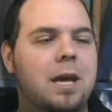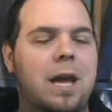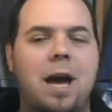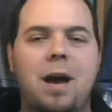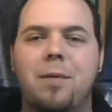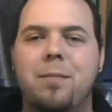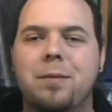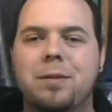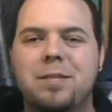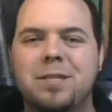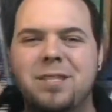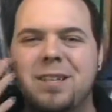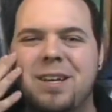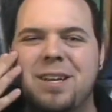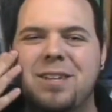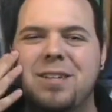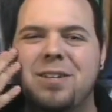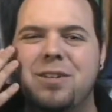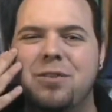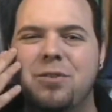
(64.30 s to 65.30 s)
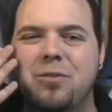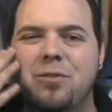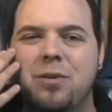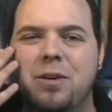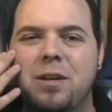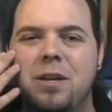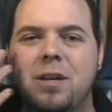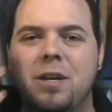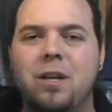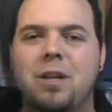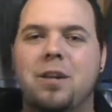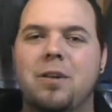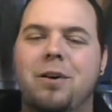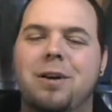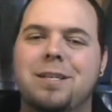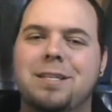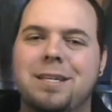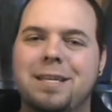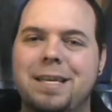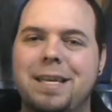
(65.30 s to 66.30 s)
how much sun do, you know,
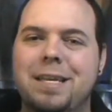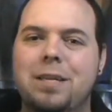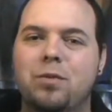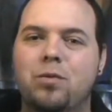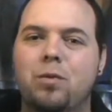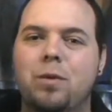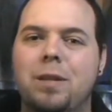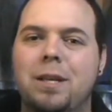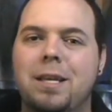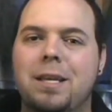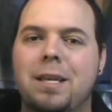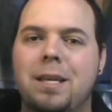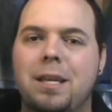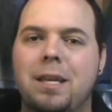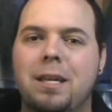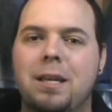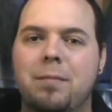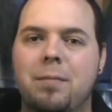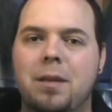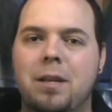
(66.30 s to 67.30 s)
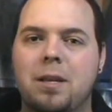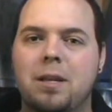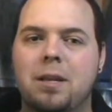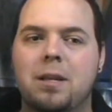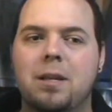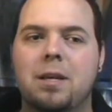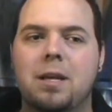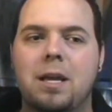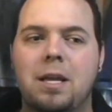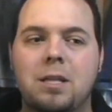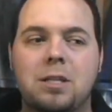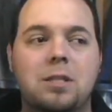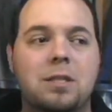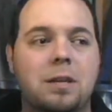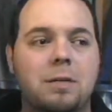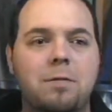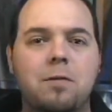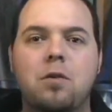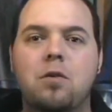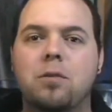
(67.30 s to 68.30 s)
us geeks really need? I mean, it's
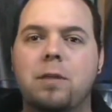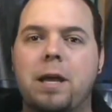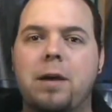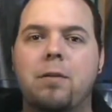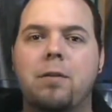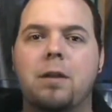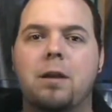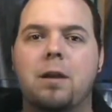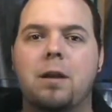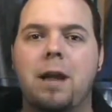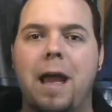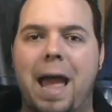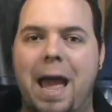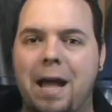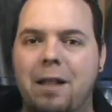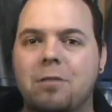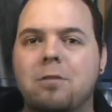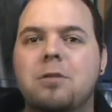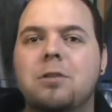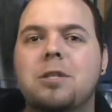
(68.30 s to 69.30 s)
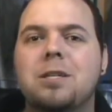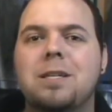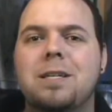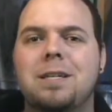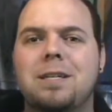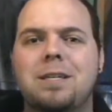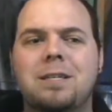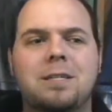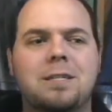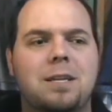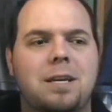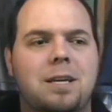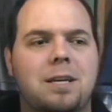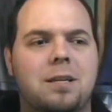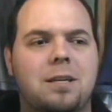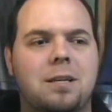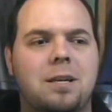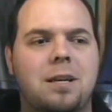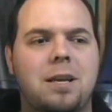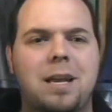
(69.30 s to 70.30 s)
difficult out there. Allergies
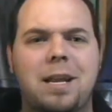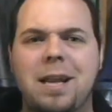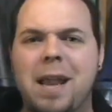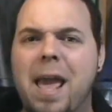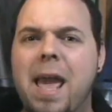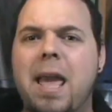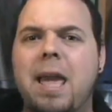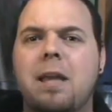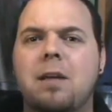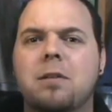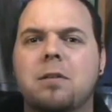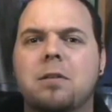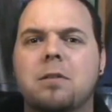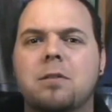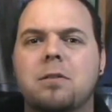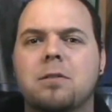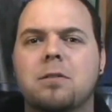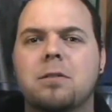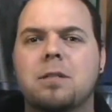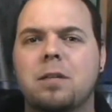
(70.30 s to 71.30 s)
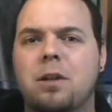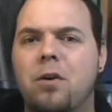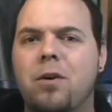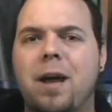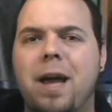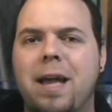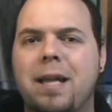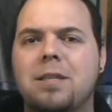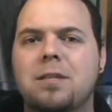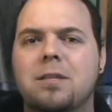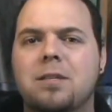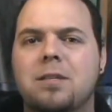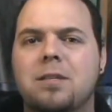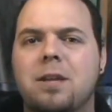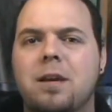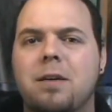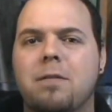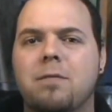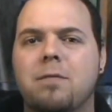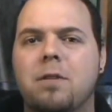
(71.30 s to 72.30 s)
and inhalers and all kinds of
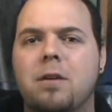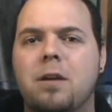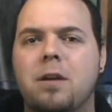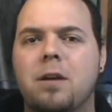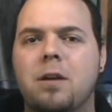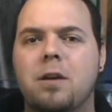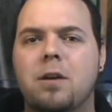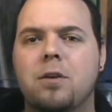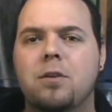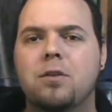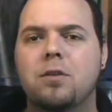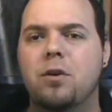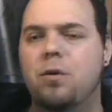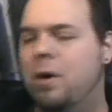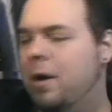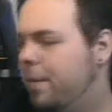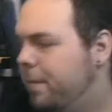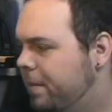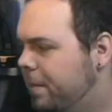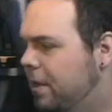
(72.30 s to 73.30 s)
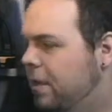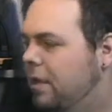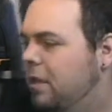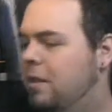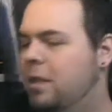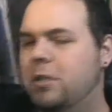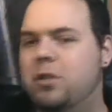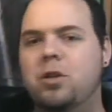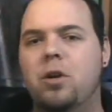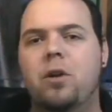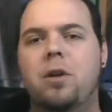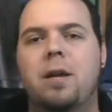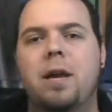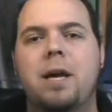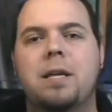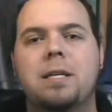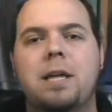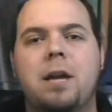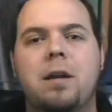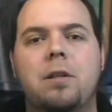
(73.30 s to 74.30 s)
stuff. So uh, let's show you
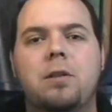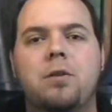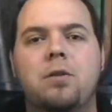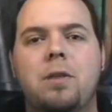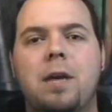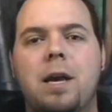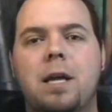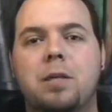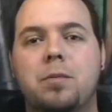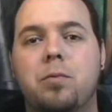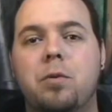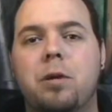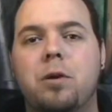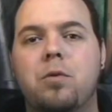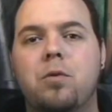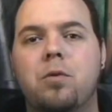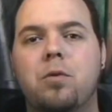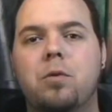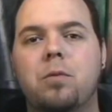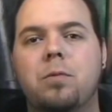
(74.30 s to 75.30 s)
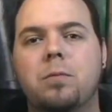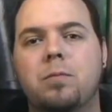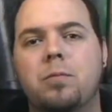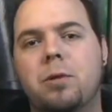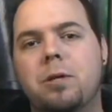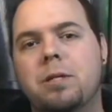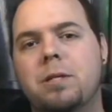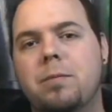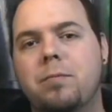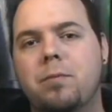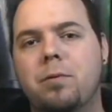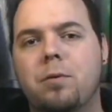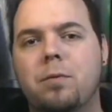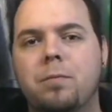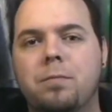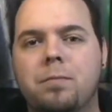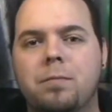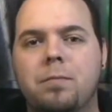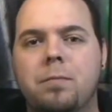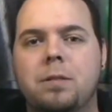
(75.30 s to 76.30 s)
guys how to do that. It's pretty cool, pretty
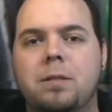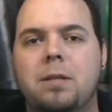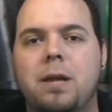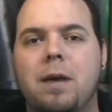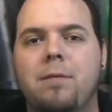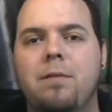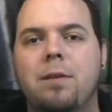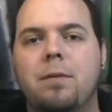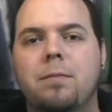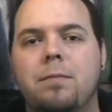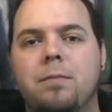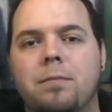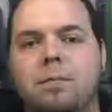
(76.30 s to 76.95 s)
simple. Let's dive in.